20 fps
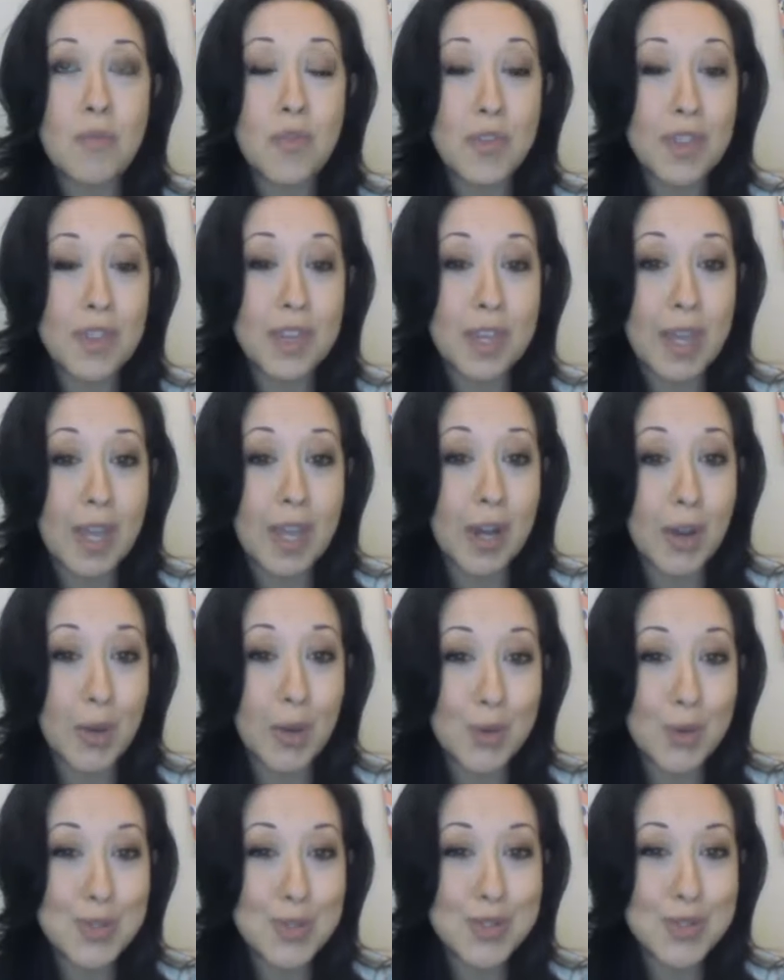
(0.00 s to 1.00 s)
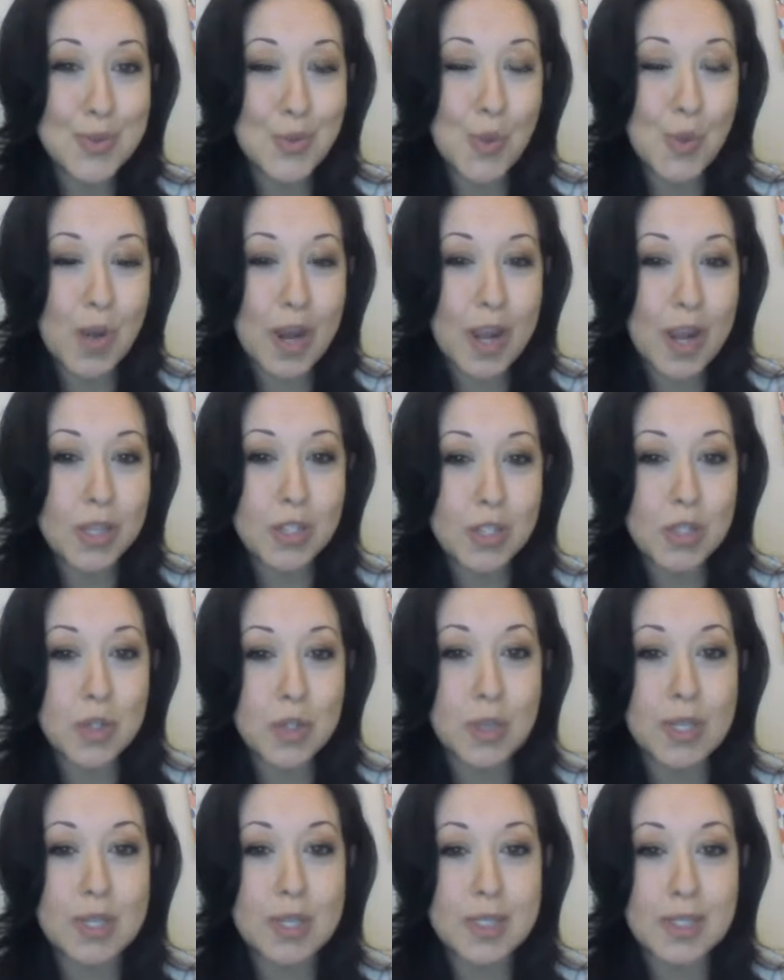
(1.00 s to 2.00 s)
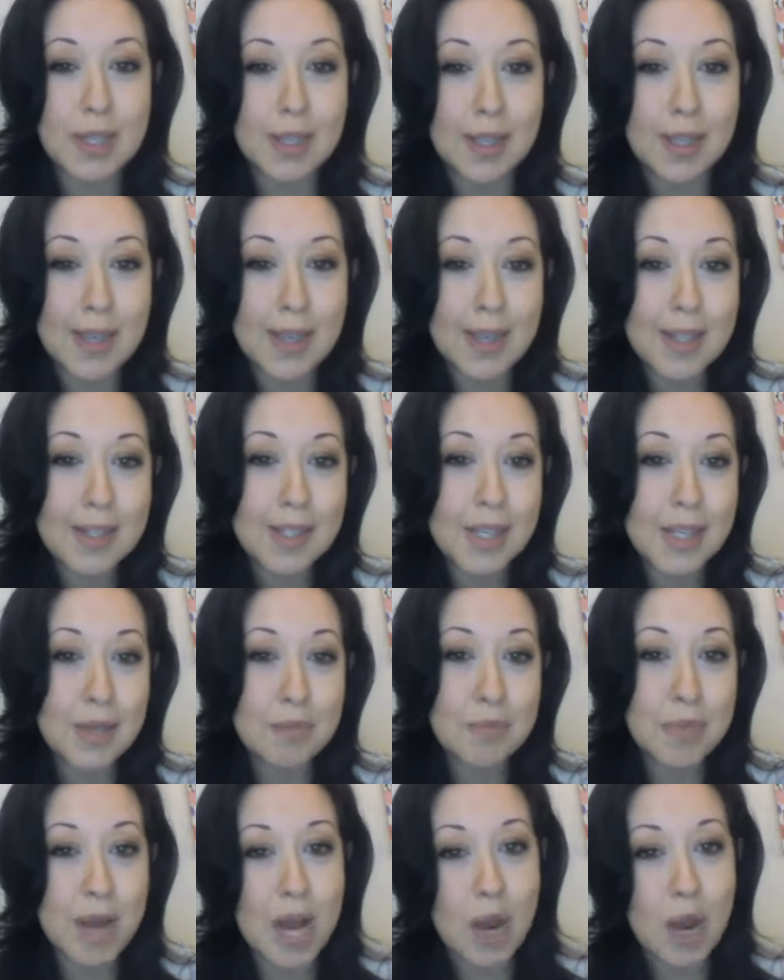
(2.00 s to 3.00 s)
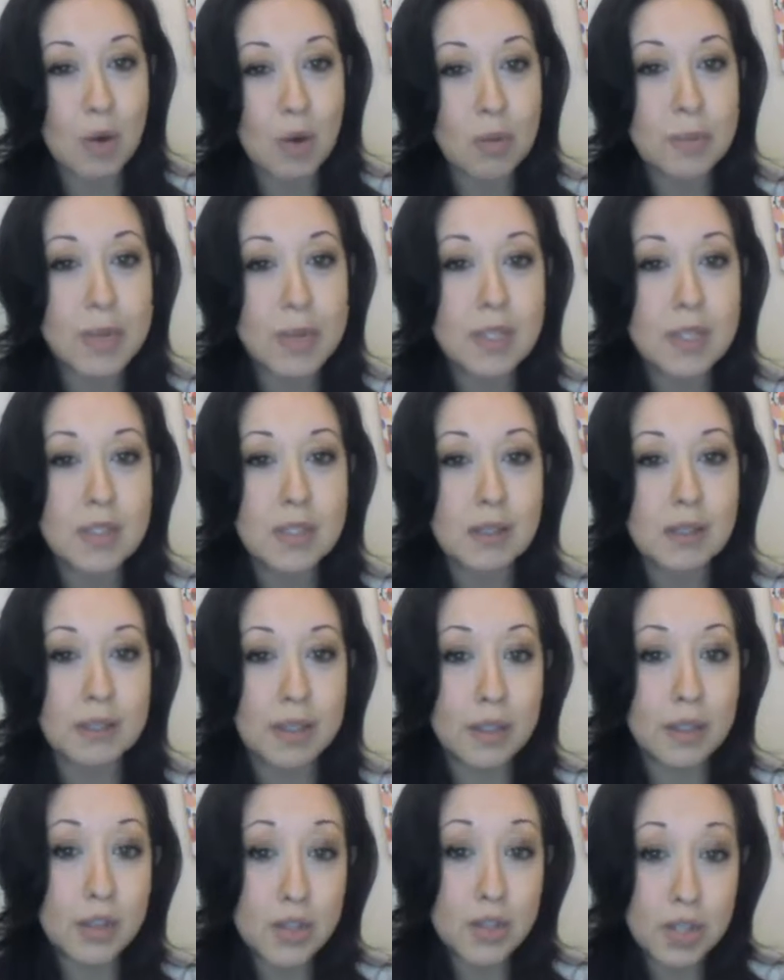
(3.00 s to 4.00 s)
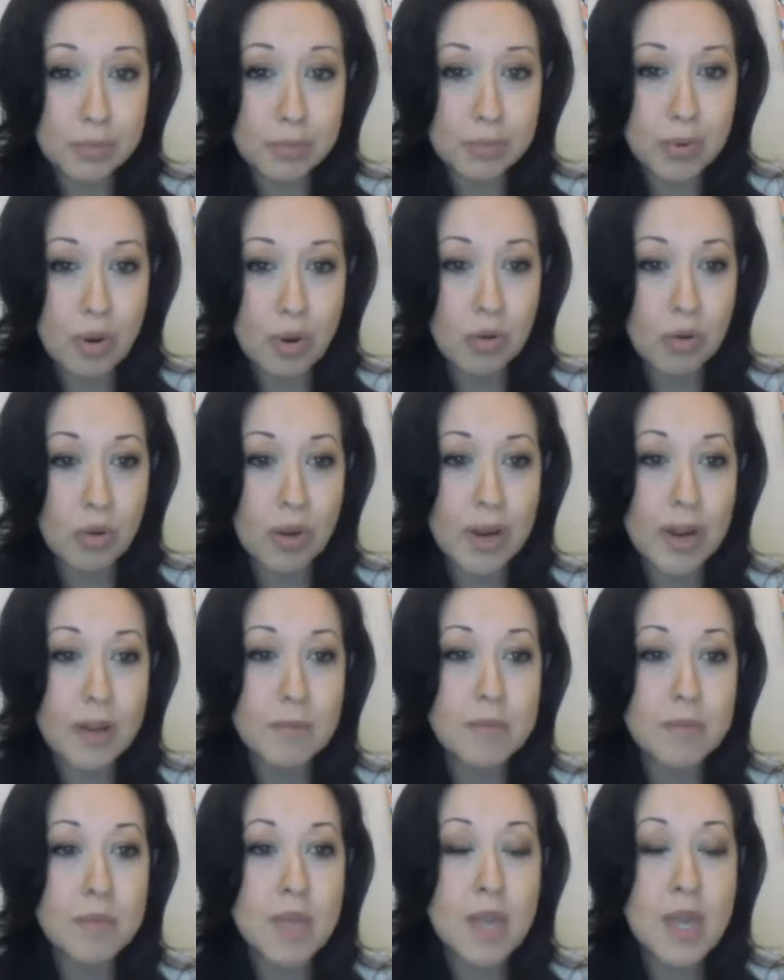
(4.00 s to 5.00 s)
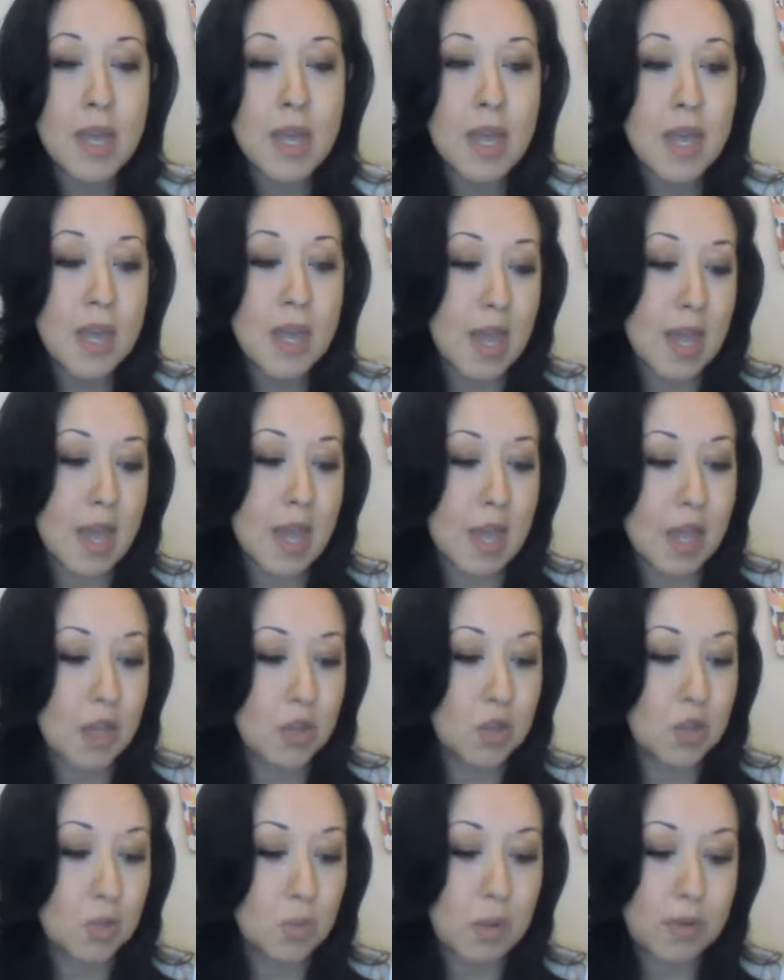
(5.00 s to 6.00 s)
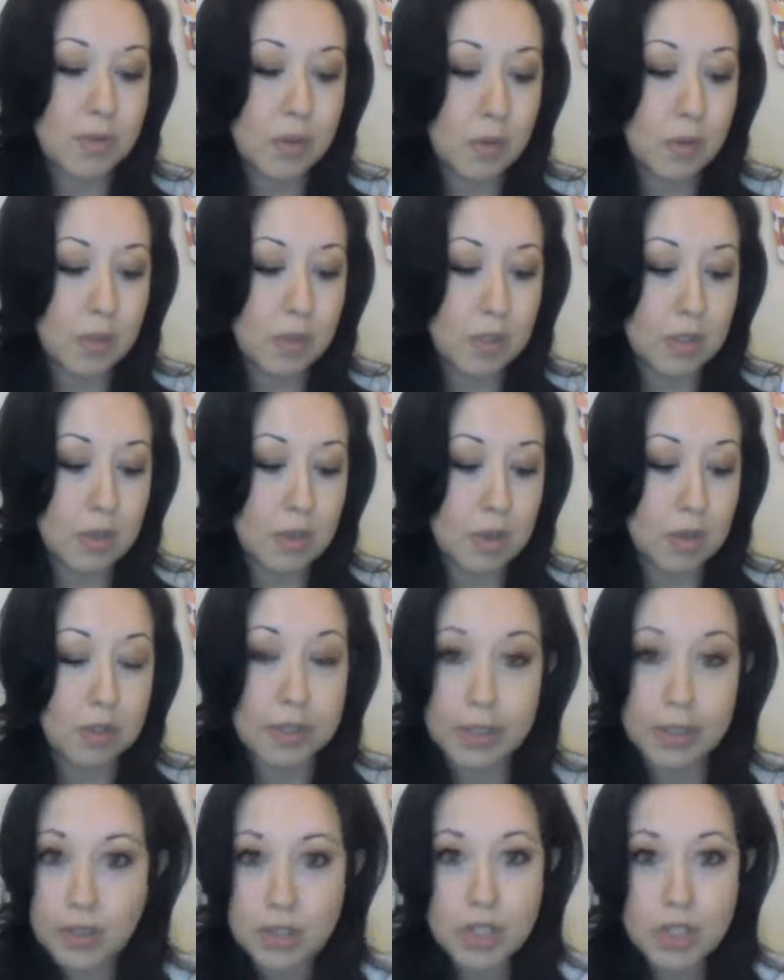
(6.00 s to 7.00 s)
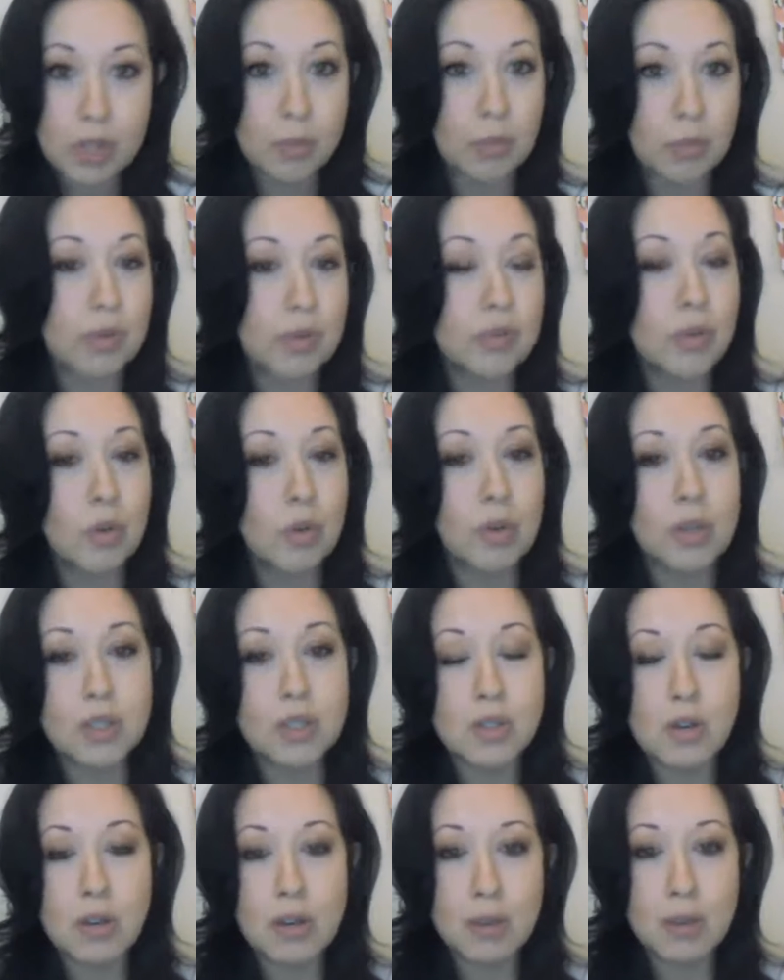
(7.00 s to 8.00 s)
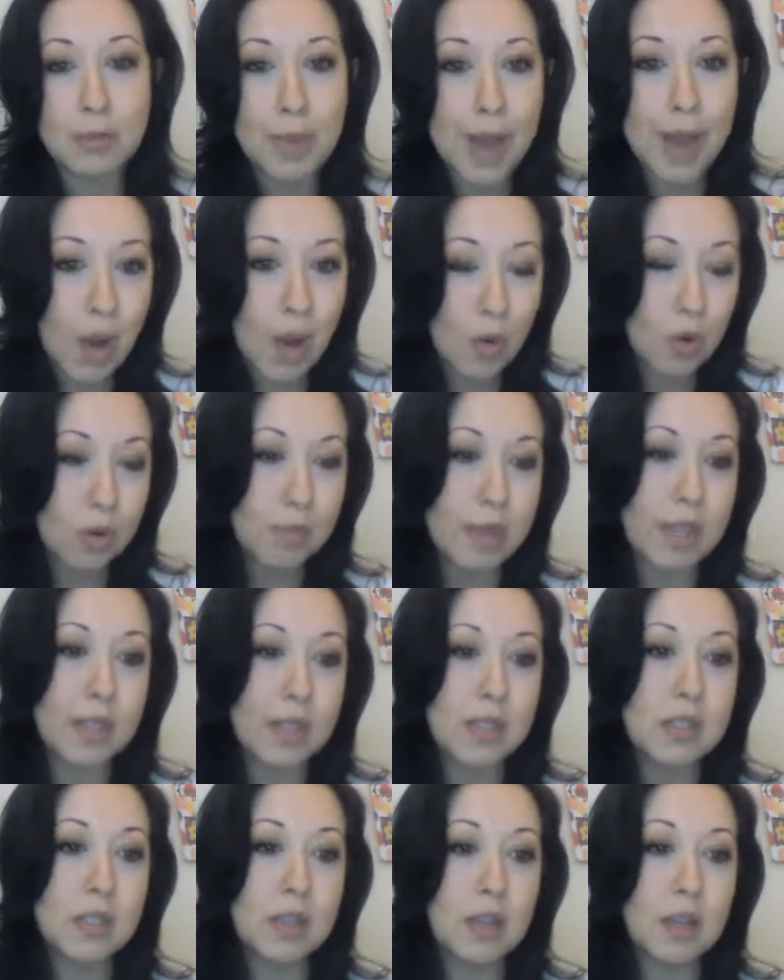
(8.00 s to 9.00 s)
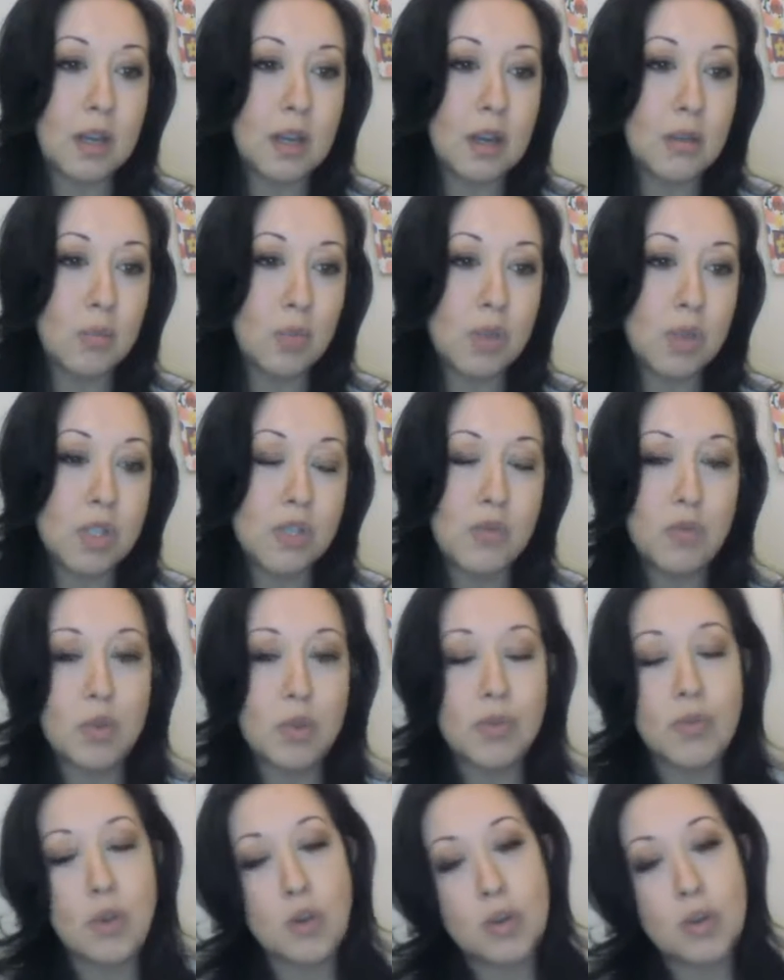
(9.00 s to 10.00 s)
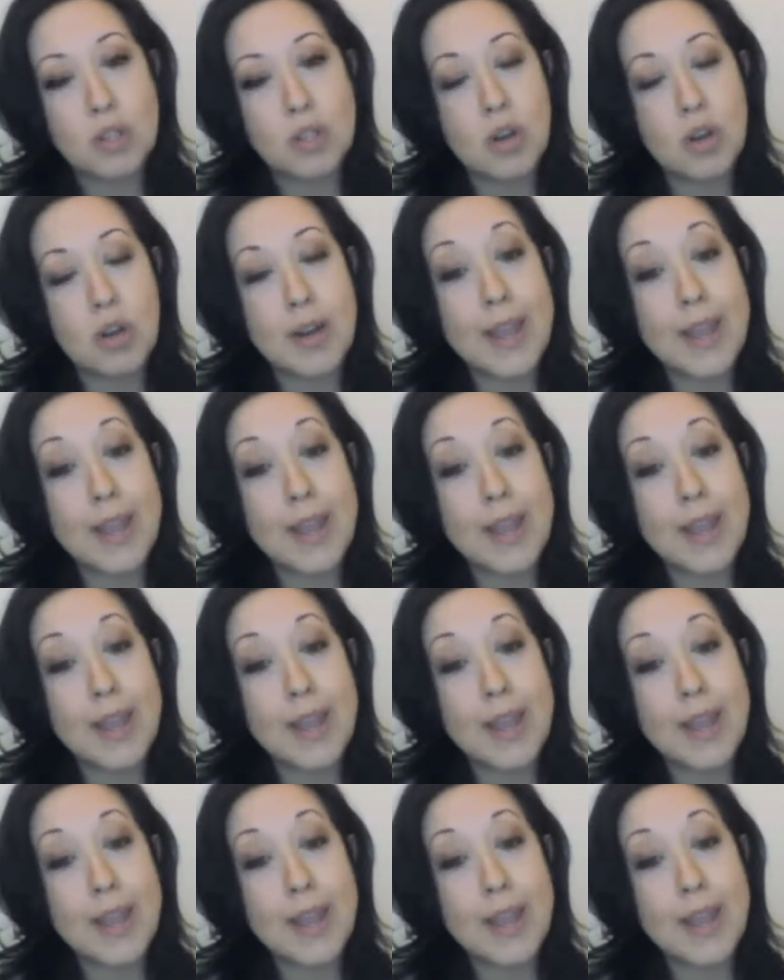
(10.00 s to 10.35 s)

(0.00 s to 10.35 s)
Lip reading: for the kiddos, what I do is a kids empowerment leadership program. And we focus on leadership. We focus on empowerment. We focus